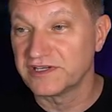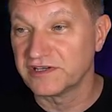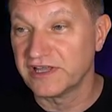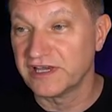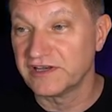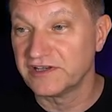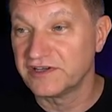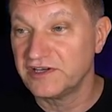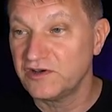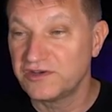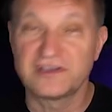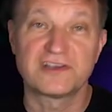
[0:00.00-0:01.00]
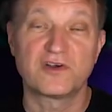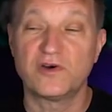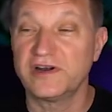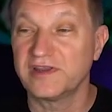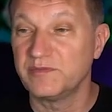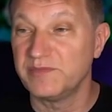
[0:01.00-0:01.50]
So that is huge. This is
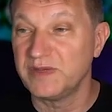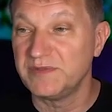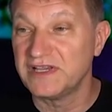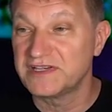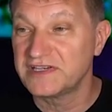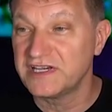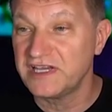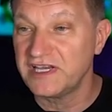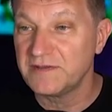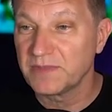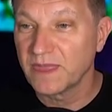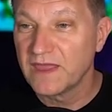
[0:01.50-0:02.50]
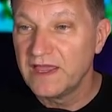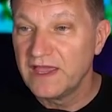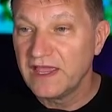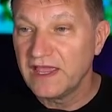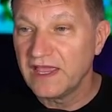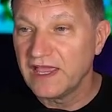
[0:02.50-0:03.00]
according to the BBC.
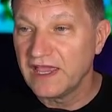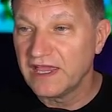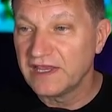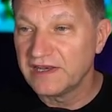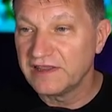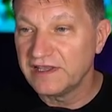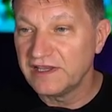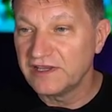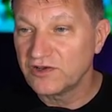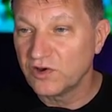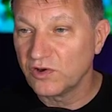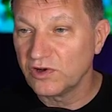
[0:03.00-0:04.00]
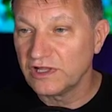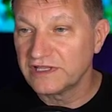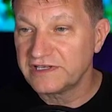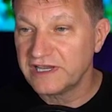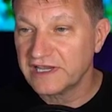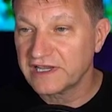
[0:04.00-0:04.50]
And the total
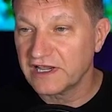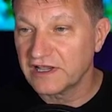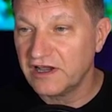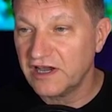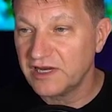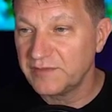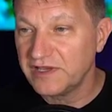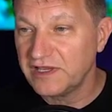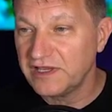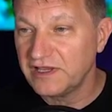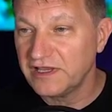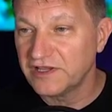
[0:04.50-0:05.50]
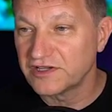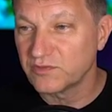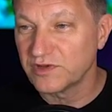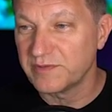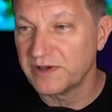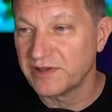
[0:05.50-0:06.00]
tech economy is
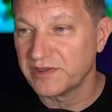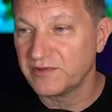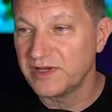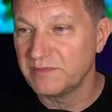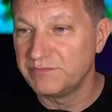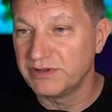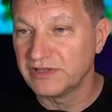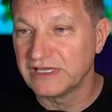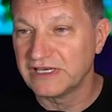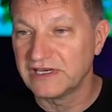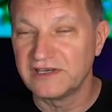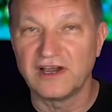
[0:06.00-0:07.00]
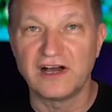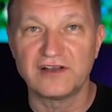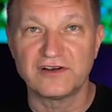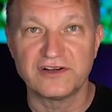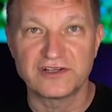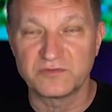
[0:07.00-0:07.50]
worth about $3 billion
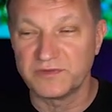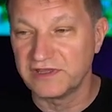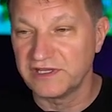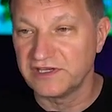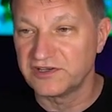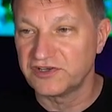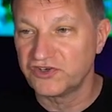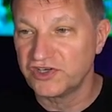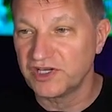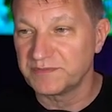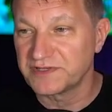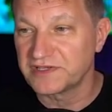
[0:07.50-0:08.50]
with these chips.